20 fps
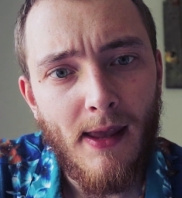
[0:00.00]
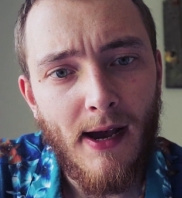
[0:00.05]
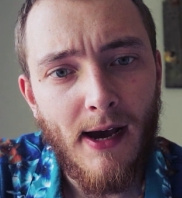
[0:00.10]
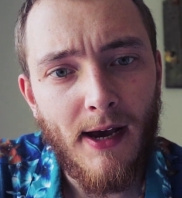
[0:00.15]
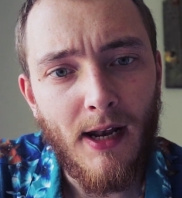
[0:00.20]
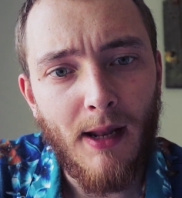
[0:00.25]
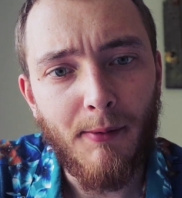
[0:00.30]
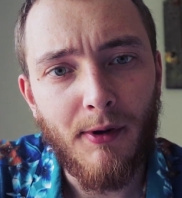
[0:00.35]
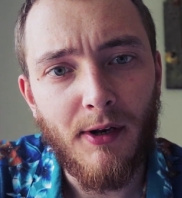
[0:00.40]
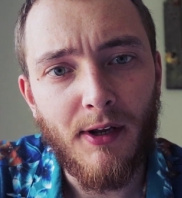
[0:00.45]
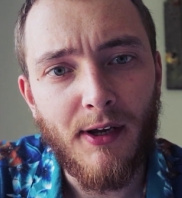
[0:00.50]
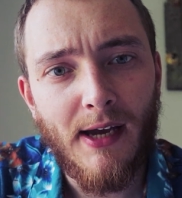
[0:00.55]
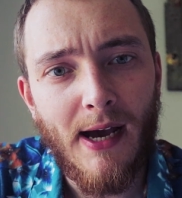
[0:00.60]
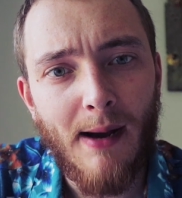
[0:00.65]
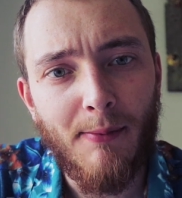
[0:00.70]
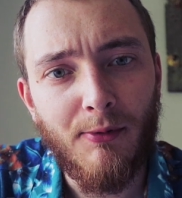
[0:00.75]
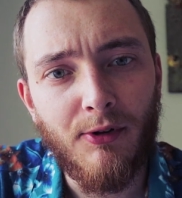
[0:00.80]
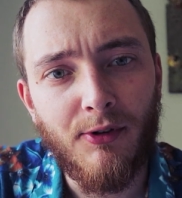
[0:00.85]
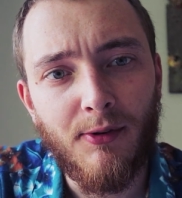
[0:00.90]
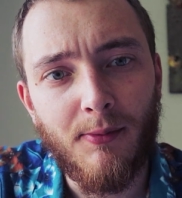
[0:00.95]
and I'm going to
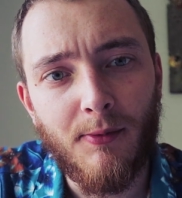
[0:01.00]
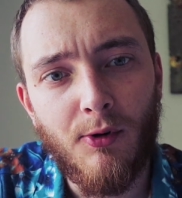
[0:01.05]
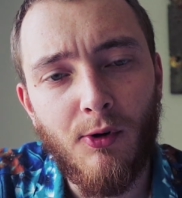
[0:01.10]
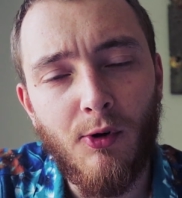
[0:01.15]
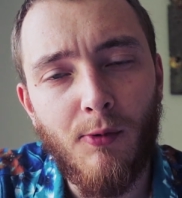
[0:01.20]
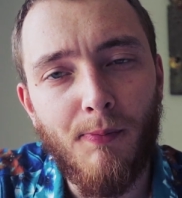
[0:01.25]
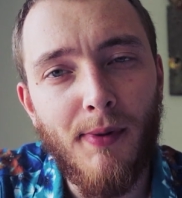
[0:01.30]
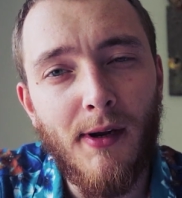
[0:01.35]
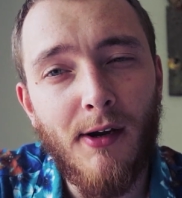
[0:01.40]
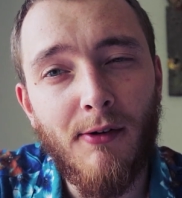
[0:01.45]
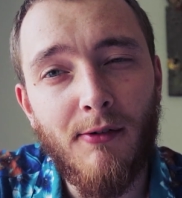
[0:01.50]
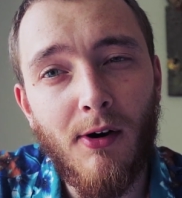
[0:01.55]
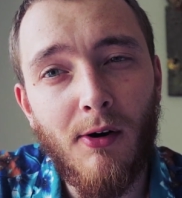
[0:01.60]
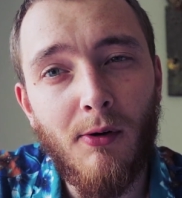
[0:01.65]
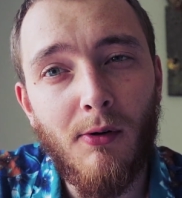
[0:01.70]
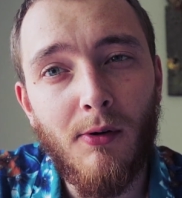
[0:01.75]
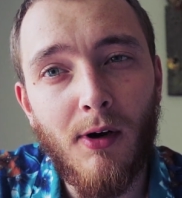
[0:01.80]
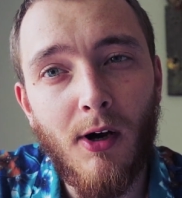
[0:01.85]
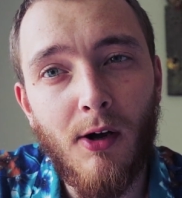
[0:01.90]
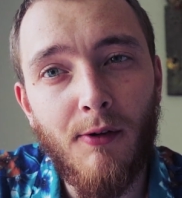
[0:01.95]
capture some cool
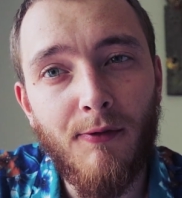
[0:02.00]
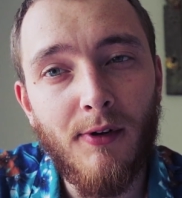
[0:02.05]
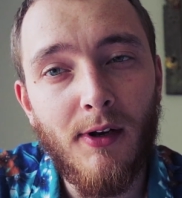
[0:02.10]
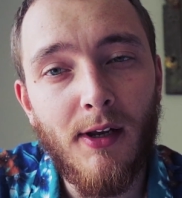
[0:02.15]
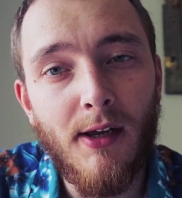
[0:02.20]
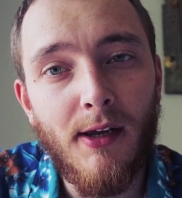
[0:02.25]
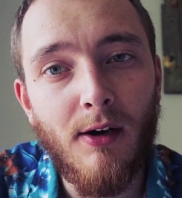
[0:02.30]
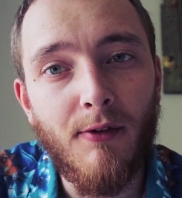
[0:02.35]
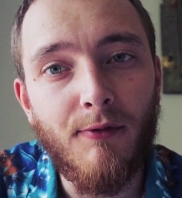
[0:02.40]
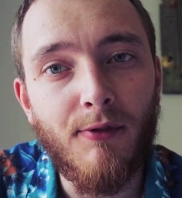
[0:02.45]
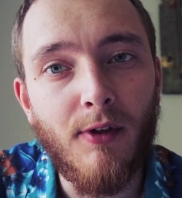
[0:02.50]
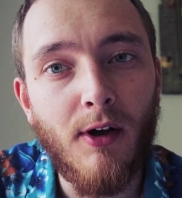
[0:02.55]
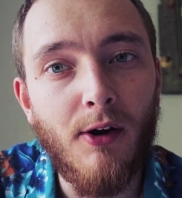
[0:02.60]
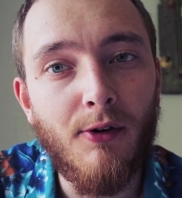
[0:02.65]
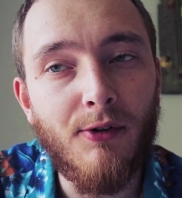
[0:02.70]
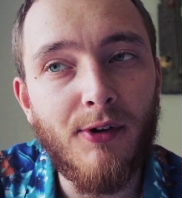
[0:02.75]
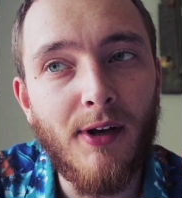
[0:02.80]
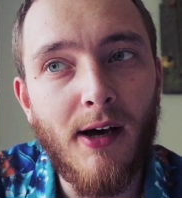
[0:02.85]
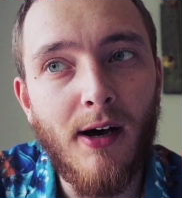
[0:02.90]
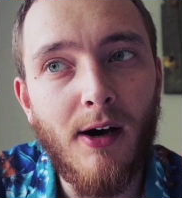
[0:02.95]
B-roll hopefully of the
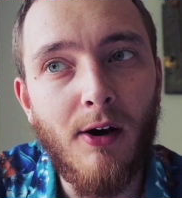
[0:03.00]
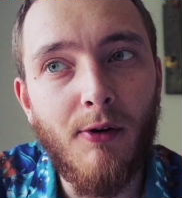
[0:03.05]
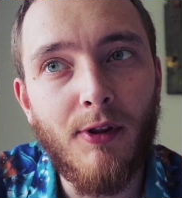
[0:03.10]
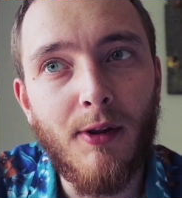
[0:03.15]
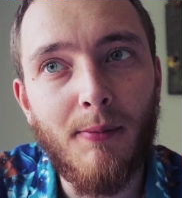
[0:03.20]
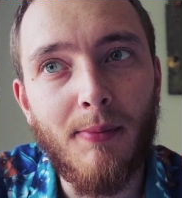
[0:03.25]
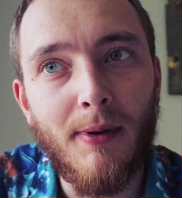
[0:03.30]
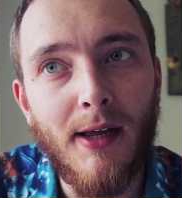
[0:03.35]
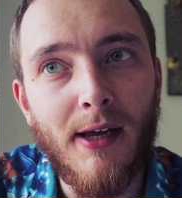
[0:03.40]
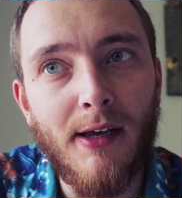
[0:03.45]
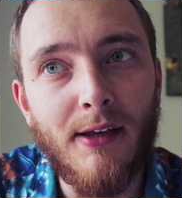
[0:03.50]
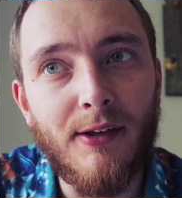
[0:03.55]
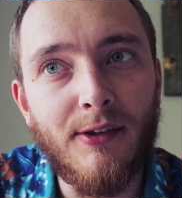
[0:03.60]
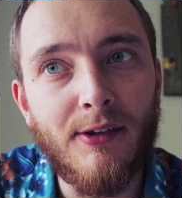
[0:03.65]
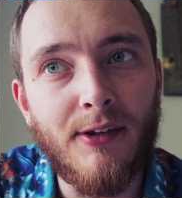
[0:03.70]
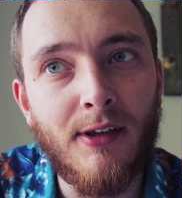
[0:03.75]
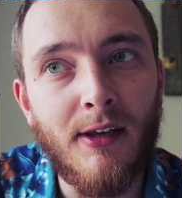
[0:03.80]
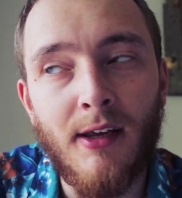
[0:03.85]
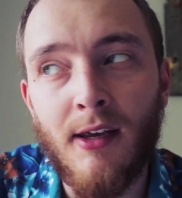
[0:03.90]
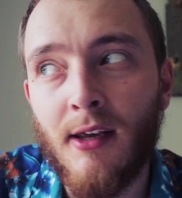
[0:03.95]
hotel and the
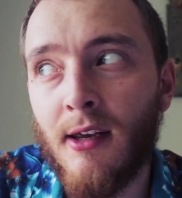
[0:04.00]
place,